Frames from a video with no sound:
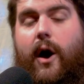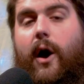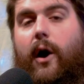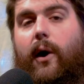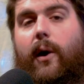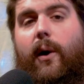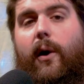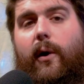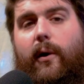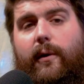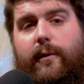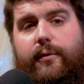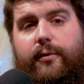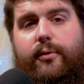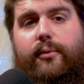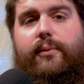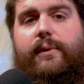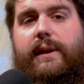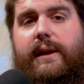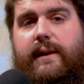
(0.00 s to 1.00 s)
All
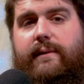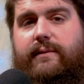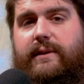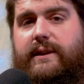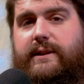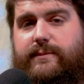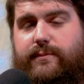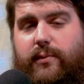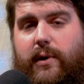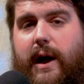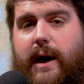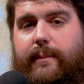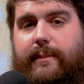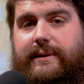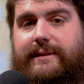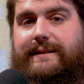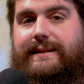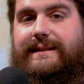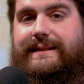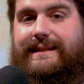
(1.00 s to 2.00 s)
three of these
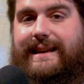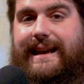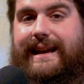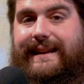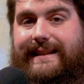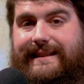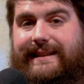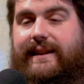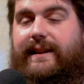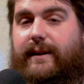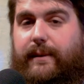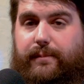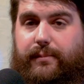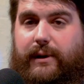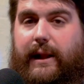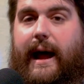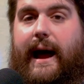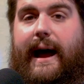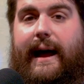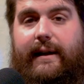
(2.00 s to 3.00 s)
promises did
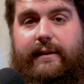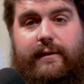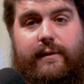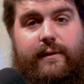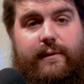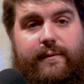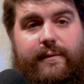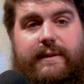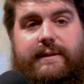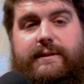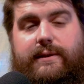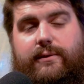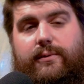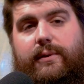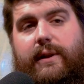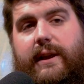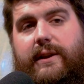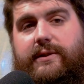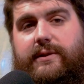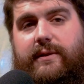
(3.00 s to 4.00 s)
apply to the physical
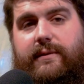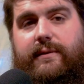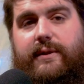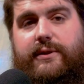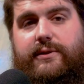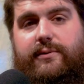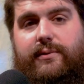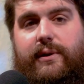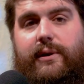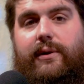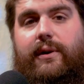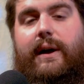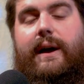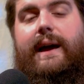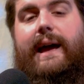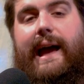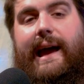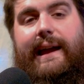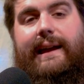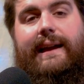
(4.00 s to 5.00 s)
nation of Israel,
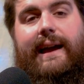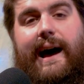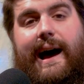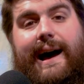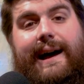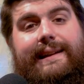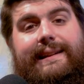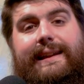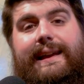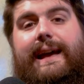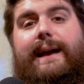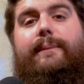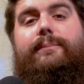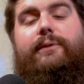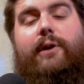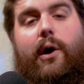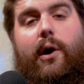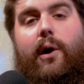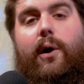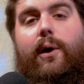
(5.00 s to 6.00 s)
and God
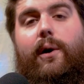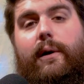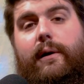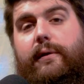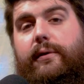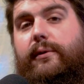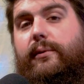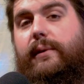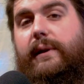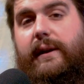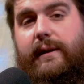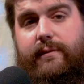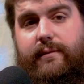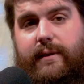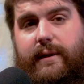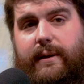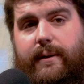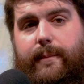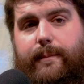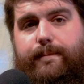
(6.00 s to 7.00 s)
kept all three of
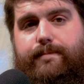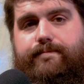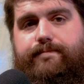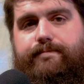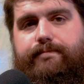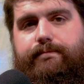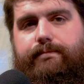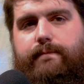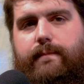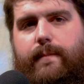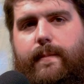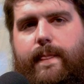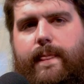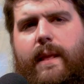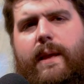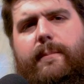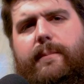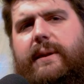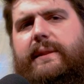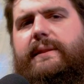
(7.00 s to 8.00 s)
them.
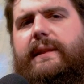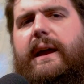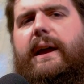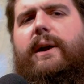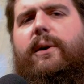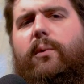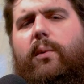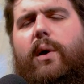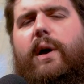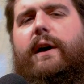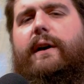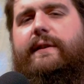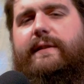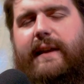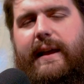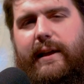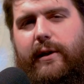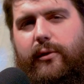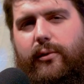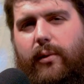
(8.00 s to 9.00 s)
But there was
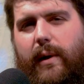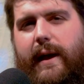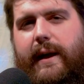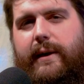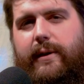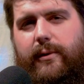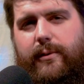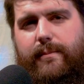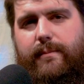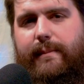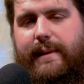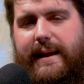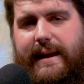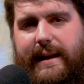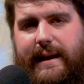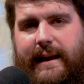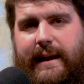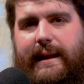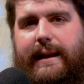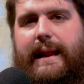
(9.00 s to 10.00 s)
a greater
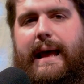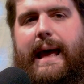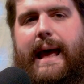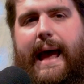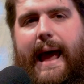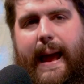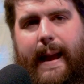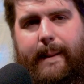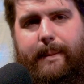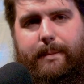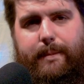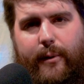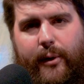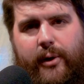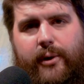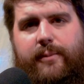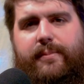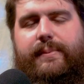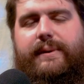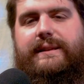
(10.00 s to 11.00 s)
meaning and
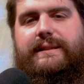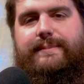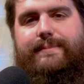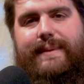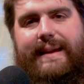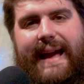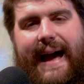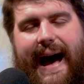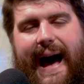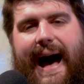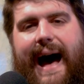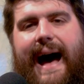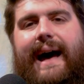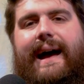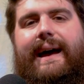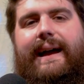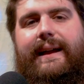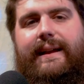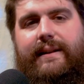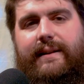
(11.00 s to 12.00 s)
purpose
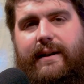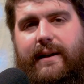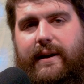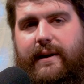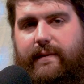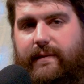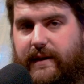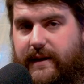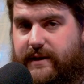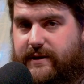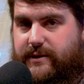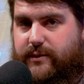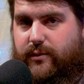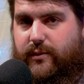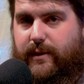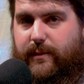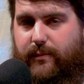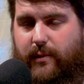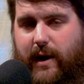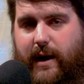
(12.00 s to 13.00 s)
behind these
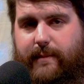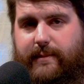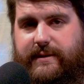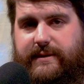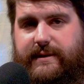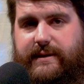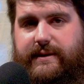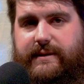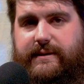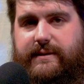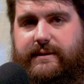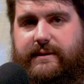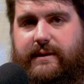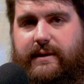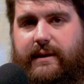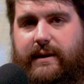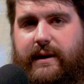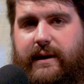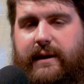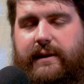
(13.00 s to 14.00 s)
three promises.
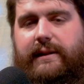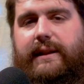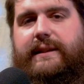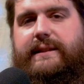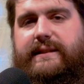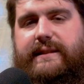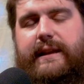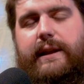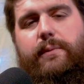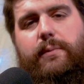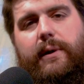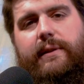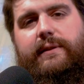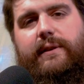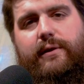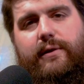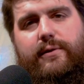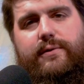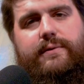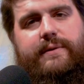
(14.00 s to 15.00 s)
Let's see what
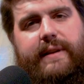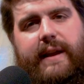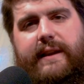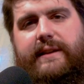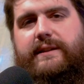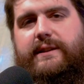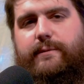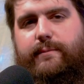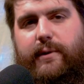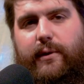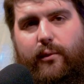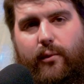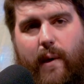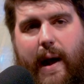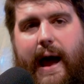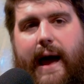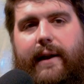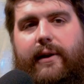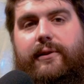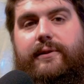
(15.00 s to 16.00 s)
the New Testament
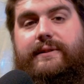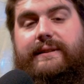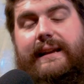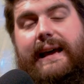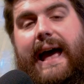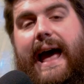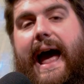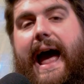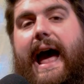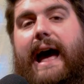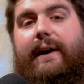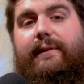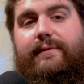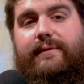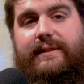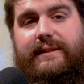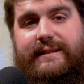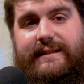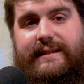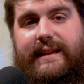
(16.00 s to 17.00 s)
writers have
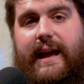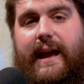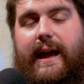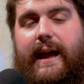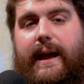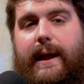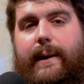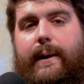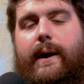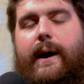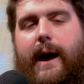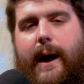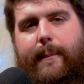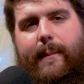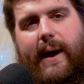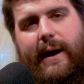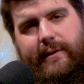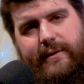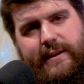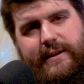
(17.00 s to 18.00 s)
to say
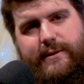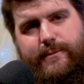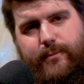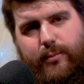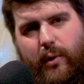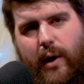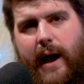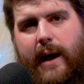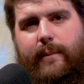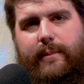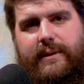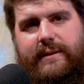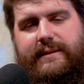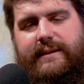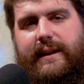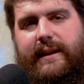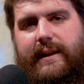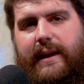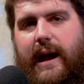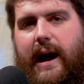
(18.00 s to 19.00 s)
about this promise
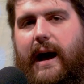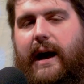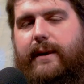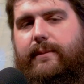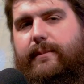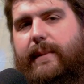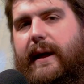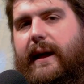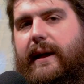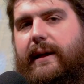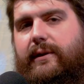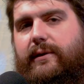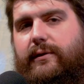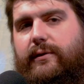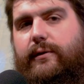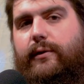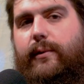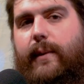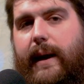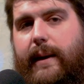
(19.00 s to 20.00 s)
that God made
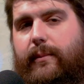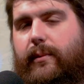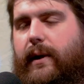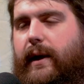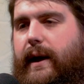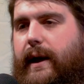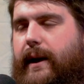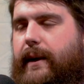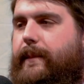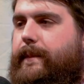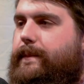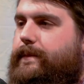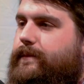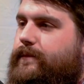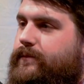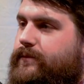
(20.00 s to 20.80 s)
to Abraham.